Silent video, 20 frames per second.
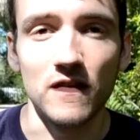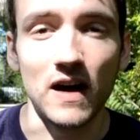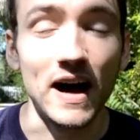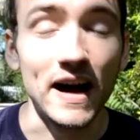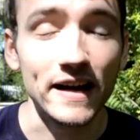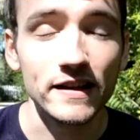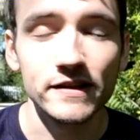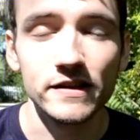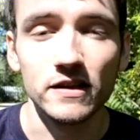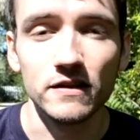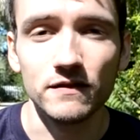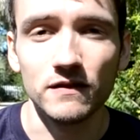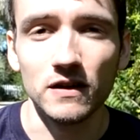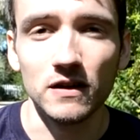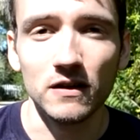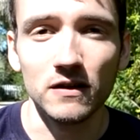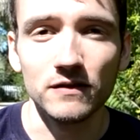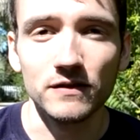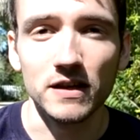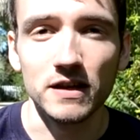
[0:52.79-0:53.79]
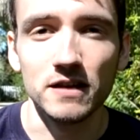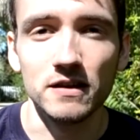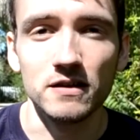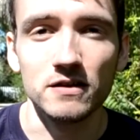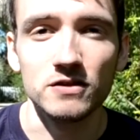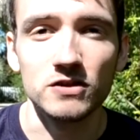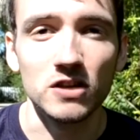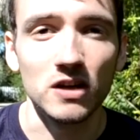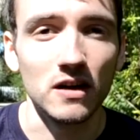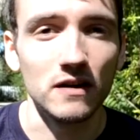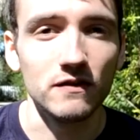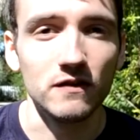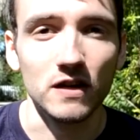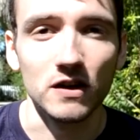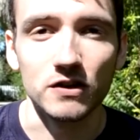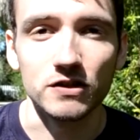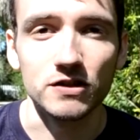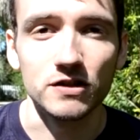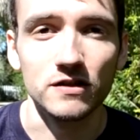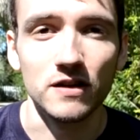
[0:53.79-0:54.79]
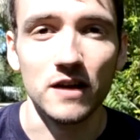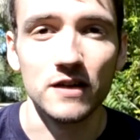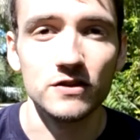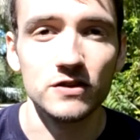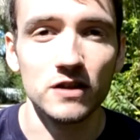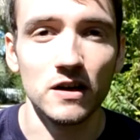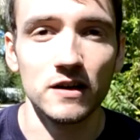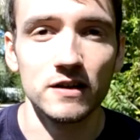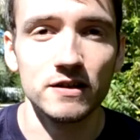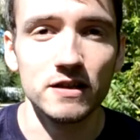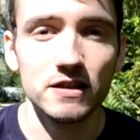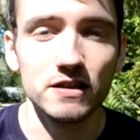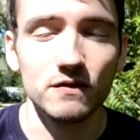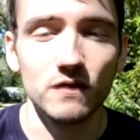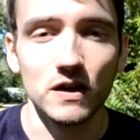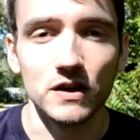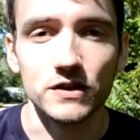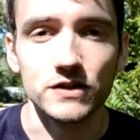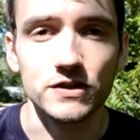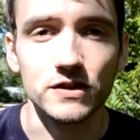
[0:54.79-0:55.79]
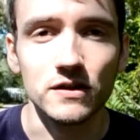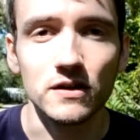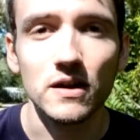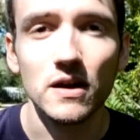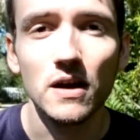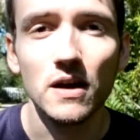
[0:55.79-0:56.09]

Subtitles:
highly involved in jaw function and jaw dysfunction,